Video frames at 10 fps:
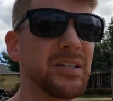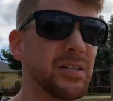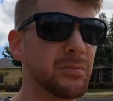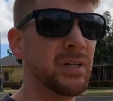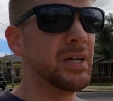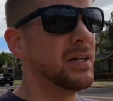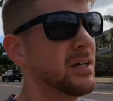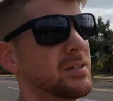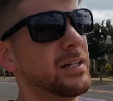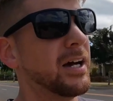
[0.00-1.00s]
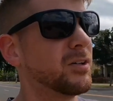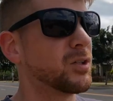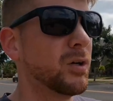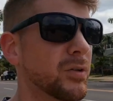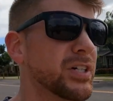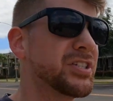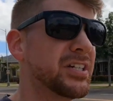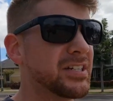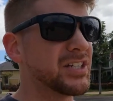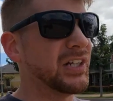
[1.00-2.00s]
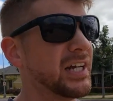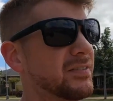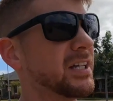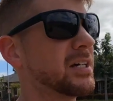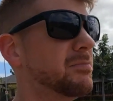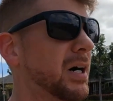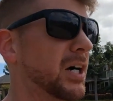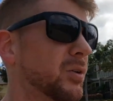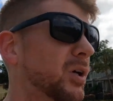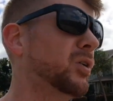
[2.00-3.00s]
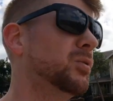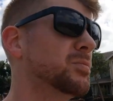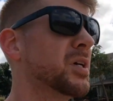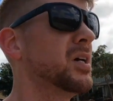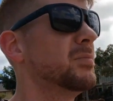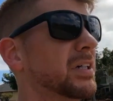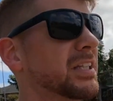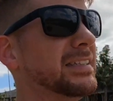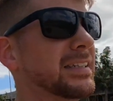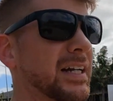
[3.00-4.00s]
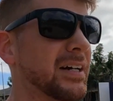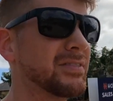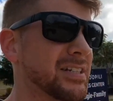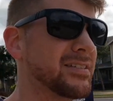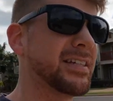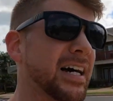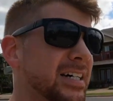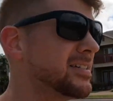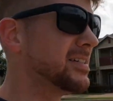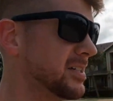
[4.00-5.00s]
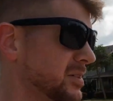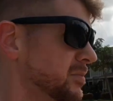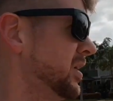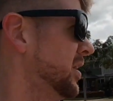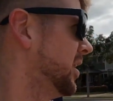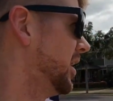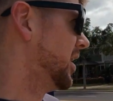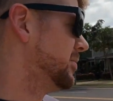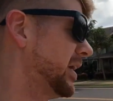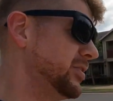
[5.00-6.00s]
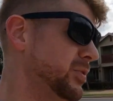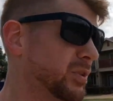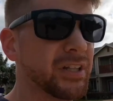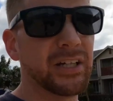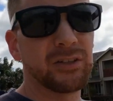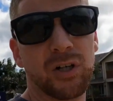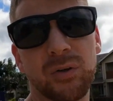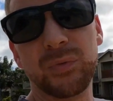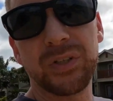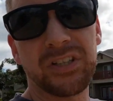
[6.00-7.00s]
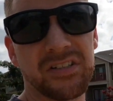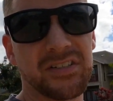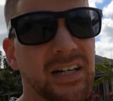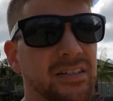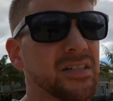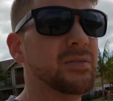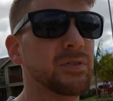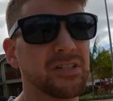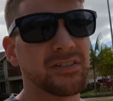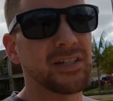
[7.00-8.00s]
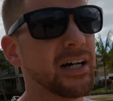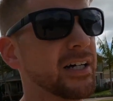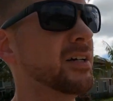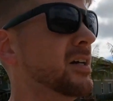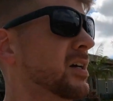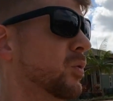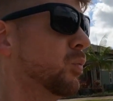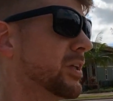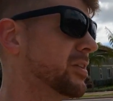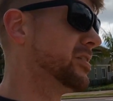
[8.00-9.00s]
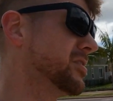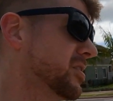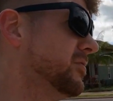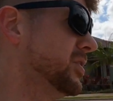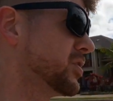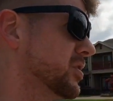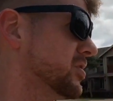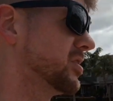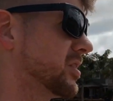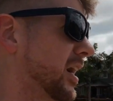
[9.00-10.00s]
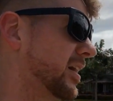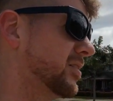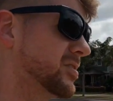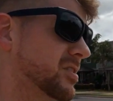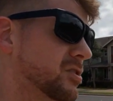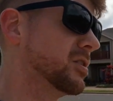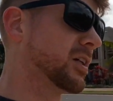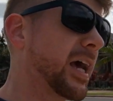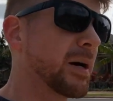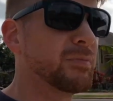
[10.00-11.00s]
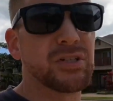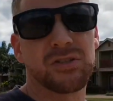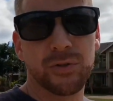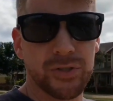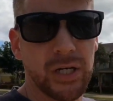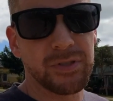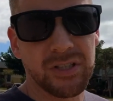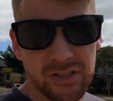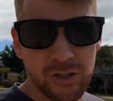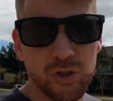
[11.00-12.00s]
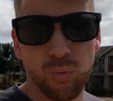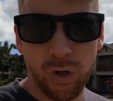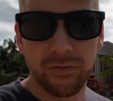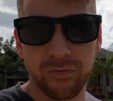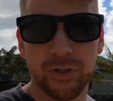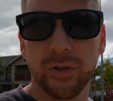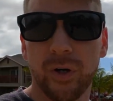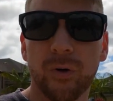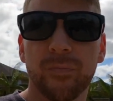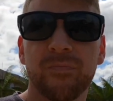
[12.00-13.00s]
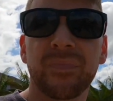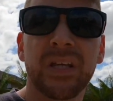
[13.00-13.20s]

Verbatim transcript: team. Now, Koa Ridge didn't necessarily have a lot of model homes, but they did have a design team um, that you could then go in with the design team and decide what it is, the features, the tiles, the, the cabinets, those types of things that you wanted for your home.